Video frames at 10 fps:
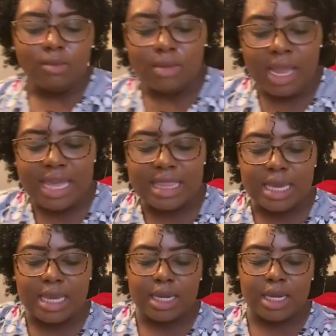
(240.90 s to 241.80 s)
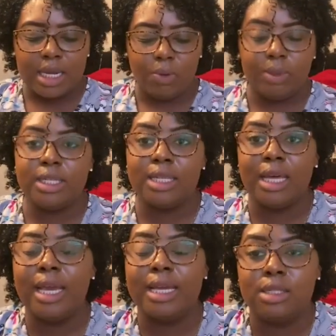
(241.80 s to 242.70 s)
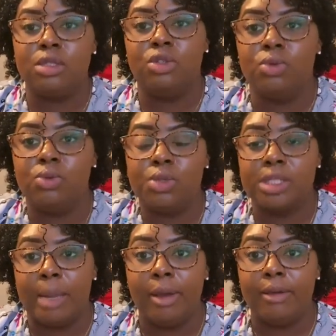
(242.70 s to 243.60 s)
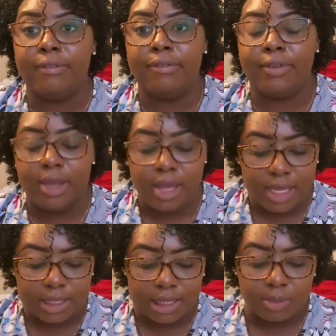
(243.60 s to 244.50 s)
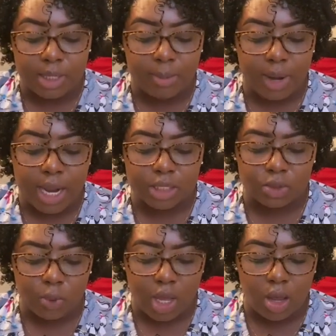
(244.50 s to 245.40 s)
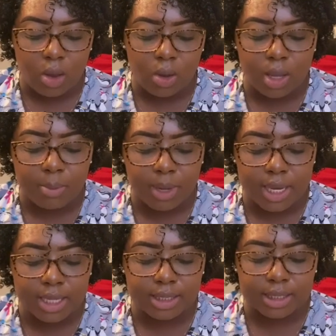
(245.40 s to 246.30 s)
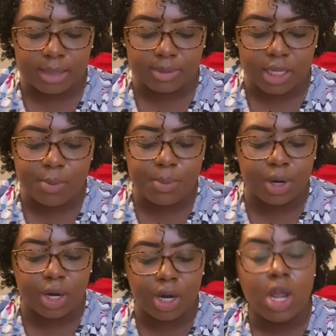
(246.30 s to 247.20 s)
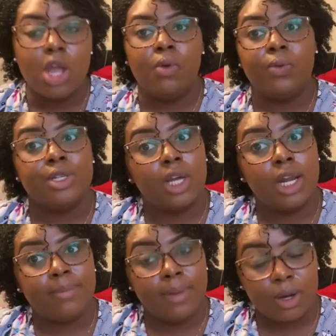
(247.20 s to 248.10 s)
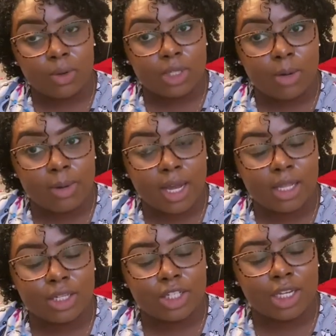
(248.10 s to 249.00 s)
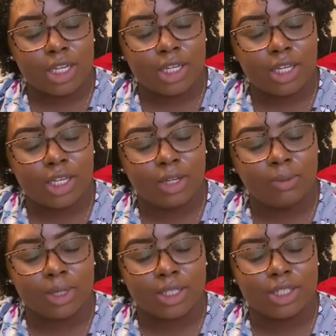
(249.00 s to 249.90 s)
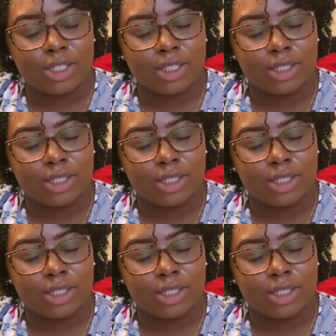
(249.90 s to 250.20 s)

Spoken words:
then we did that into some of September as well. But in September, we started medical terminology, which